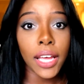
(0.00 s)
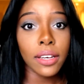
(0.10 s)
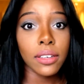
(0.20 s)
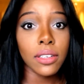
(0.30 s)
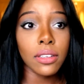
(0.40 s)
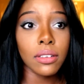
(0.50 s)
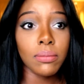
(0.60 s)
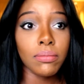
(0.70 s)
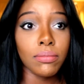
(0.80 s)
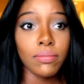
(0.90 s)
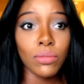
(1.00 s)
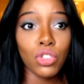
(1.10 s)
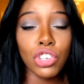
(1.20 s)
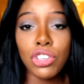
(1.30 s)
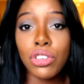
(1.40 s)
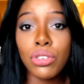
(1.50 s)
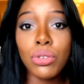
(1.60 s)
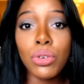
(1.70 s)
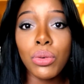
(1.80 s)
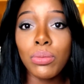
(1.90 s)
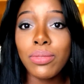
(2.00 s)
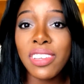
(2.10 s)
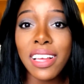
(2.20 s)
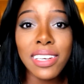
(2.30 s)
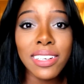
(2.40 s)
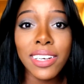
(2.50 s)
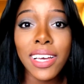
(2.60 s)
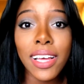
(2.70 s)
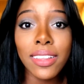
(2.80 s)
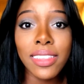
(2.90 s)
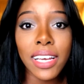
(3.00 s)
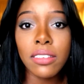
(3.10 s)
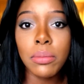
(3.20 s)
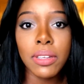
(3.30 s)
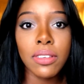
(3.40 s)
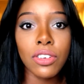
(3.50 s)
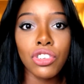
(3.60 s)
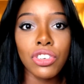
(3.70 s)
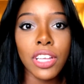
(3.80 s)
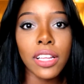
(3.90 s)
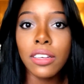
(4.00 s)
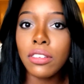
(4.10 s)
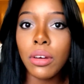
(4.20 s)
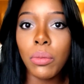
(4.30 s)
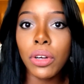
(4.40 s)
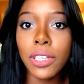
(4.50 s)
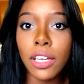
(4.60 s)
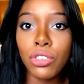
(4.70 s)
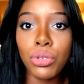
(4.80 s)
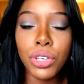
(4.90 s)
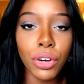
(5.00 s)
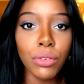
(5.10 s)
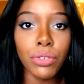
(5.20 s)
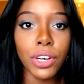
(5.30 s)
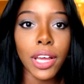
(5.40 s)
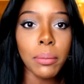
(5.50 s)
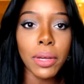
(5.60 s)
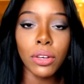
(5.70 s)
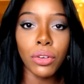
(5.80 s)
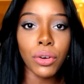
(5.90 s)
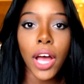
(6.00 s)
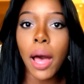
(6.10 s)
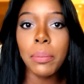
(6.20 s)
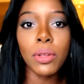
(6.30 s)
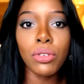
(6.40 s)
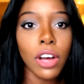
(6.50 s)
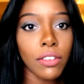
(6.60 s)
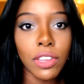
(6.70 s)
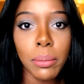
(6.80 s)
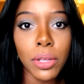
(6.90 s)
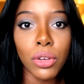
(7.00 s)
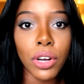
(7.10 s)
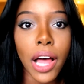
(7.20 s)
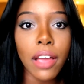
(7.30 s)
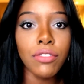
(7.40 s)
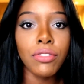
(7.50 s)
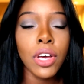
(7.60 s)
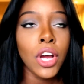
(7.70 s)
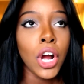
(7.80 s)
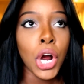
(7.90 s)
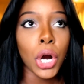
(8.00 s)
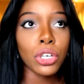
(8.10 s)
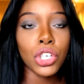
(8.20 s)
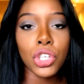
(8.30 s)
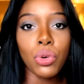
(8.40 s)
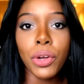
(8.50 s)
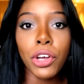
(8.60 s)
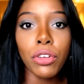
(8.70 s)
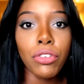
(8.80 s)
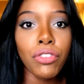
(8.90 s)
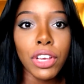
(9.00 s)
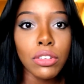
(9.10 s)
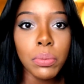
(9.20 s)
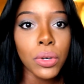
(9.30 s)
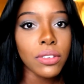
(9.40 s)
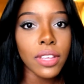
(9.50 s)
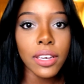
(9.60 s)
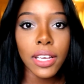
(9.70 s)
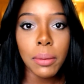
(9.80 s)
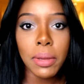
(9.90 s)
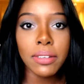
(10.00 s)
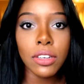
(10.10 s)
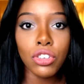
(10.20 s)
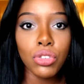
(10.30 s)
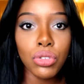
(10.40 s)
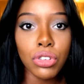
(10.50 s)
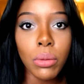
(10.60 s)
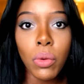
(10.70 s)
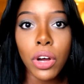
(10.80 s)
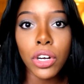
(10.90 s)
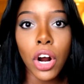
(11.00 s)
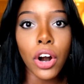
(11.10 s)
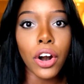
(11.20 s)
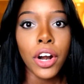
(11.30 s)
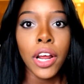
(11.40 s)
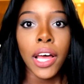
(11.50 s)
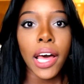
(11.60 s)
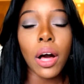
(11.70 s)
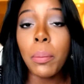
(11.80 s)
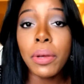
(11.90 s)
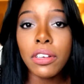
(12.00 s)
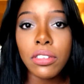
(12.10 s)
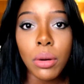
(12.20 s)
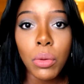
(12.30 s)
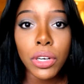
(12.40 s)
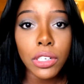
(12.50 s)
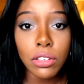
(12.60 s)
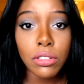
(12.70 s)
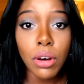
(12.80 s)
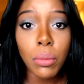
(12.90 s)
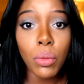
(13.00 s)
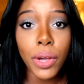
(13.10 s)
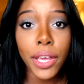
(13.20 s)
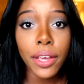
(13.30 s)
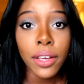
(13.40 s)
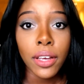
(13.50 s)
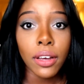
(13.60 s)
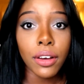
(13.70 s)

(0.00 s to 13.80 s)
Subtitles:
And just, you know, sending a text message telling someone that you care for them and you're happy to have them in your life, or just going on Facebook sending a message to someone, or helping someone in some way,